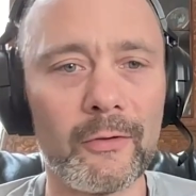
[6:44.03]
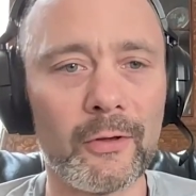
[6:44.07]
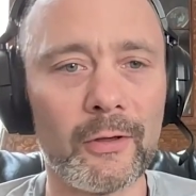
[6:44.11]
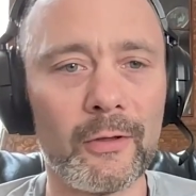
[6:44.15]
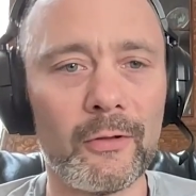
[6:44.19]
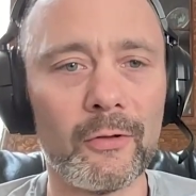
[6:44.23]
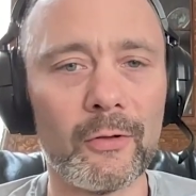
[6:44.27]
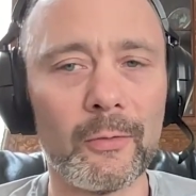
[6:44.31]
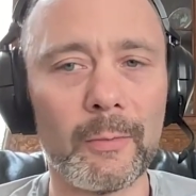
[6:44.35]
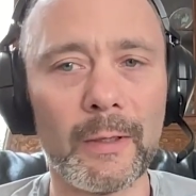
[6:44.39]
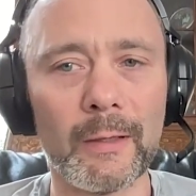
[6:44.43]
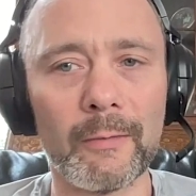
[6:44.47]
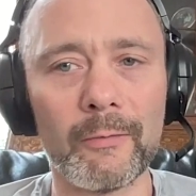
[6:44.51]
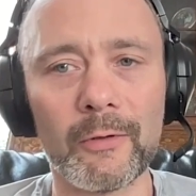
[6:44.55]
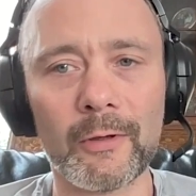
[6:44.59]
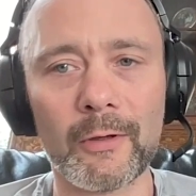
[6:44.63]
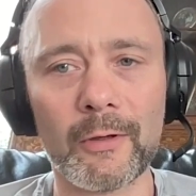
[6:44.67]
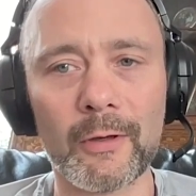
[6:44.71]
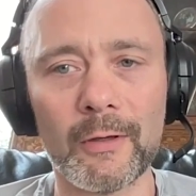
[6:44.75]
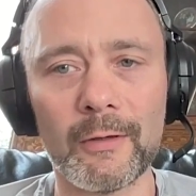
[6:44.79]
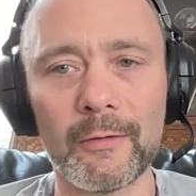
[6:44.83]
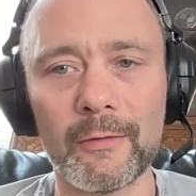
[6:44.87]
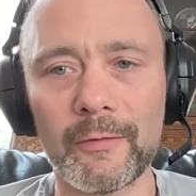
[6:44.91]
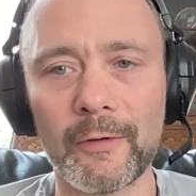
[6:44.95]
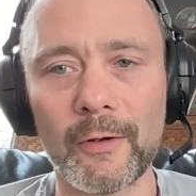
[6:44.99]
and you'll be able to
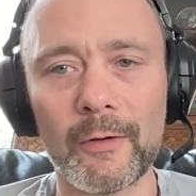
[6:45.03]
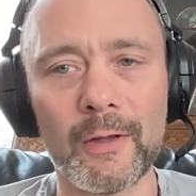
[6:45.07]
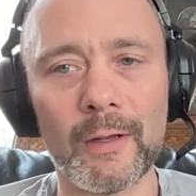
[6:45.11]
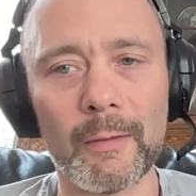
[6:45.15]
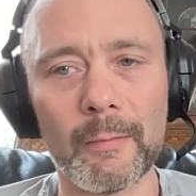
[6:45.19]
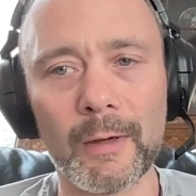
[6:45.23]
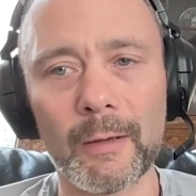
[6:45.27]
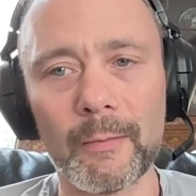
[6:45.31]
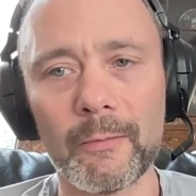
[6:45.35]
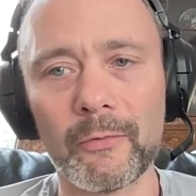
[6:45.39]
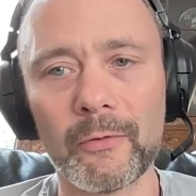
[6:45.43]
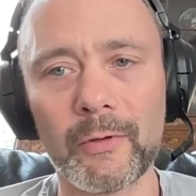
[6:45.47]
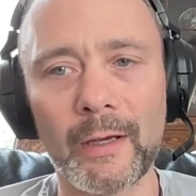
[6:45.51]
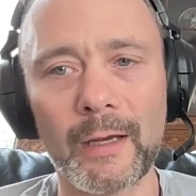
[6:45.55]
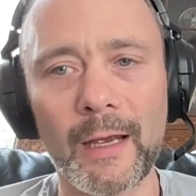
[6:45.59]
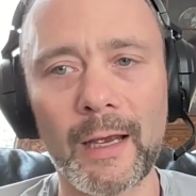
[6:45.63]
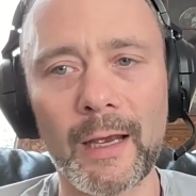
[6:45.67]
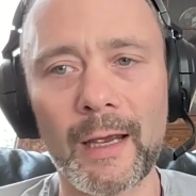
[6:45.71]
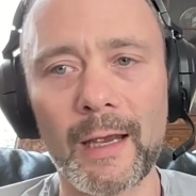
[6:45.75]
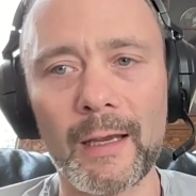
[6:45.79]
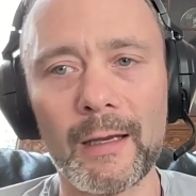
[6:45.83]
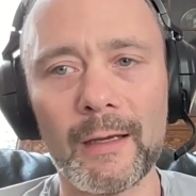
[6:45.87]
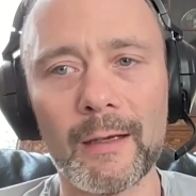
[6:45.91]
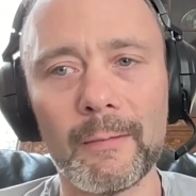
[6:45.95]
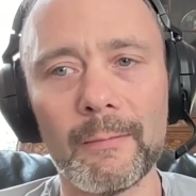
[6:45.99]
kind of phone them up, say,
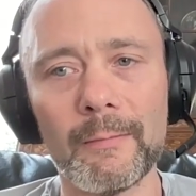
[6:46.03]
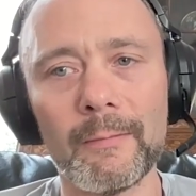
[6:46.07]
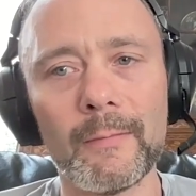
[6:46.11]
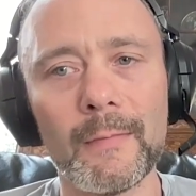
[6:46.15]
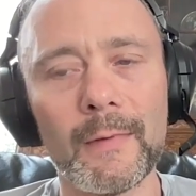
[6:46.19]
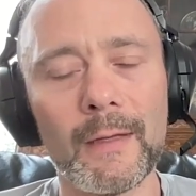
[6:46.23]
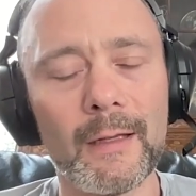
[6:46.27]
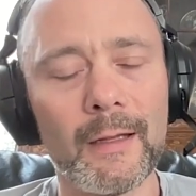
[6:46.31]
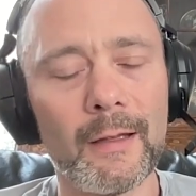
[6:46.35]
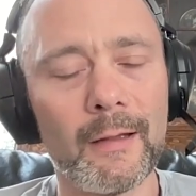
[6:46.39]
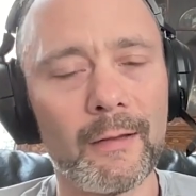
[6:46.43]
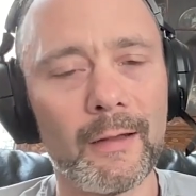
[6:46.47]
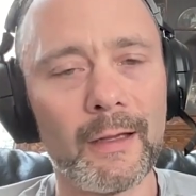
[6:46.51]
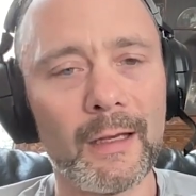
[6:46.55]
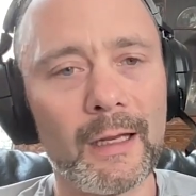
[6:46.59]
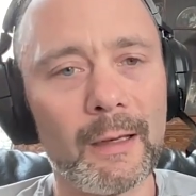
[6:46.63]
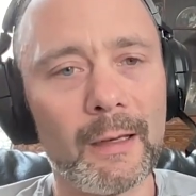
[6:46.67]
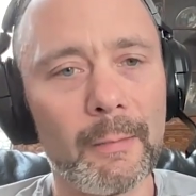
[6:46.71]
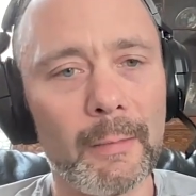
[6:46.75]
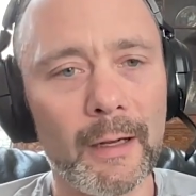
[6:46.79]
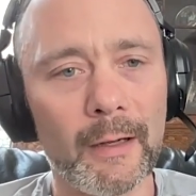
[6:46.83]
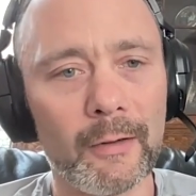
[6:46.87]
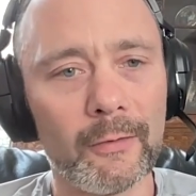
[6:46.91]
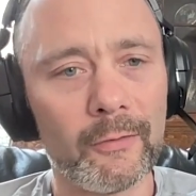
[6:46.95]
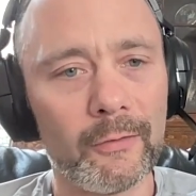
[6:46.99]
hey, I'm thinking
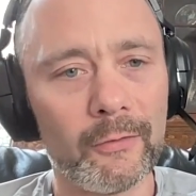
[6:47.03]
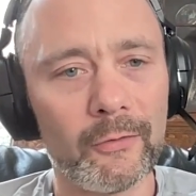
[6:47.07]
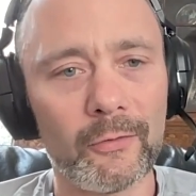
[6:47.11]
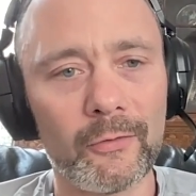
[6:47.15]
about